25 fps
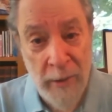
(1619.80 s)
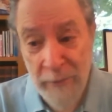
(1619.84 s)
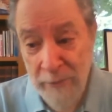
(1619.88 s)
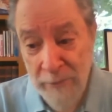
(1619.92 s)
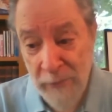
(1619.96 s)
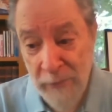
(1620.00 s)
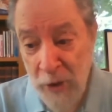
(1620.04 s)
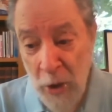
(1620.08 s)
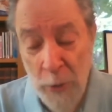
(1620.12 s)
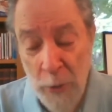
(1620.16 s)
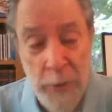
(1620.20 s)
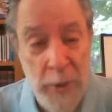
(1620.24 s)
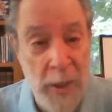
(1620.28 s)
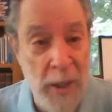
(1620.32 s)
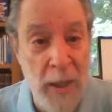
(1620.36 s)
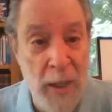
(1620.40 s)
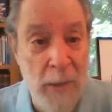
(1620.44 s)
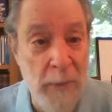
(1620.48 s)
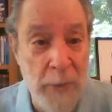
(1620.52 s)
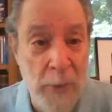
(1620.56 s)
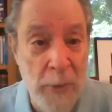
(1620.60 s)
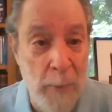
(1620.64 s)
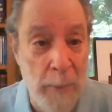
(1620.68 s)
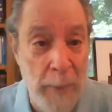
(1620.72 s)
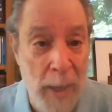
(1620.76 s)
don't hear
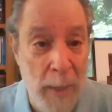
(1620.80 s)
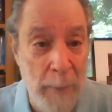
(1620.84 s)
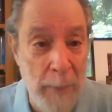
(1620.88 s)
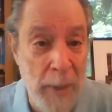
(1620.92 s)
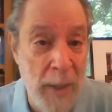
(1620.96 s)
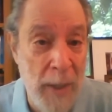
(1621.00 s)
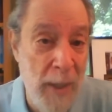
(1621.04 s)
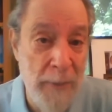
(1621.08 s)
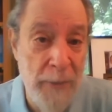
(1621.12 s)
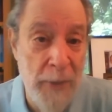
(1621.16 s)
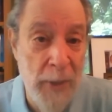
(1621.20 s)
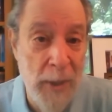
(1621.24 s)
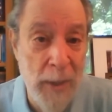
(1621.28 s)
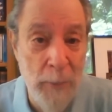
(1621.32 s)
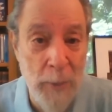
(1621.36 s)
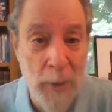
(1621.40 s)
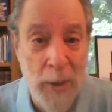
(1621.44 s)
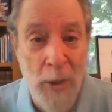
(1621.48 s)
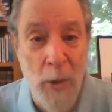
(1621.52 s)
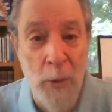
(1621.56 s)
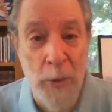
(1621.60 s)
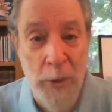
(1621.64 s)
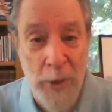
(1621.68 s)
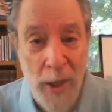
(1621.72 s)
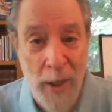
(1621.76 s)
from them. And I figure, well,
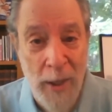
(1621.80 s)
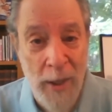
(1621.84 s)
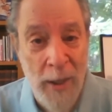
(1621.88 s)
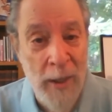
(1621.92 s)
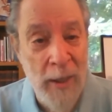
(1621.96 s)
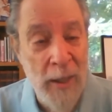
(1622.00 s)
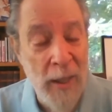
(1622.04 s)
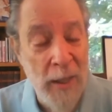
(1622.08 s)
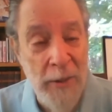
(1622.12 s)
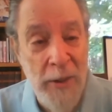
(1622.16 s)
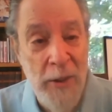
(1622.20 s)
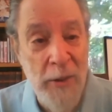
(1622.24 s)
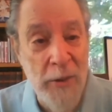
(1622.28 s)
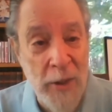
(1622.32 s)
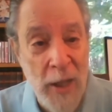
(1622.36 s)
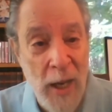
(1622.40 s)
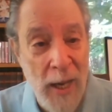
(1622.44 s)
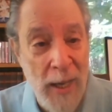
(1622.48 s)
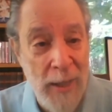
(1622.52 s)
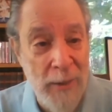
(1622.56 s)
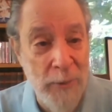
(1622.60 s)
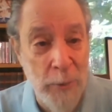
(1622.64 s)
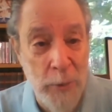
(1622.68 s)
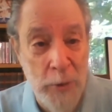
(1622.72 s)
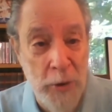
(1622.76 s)
okay, these
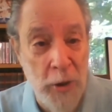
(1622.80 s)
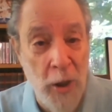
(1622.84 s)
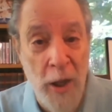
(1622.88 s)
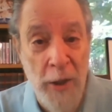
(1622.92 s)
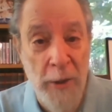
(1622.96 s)
guys were on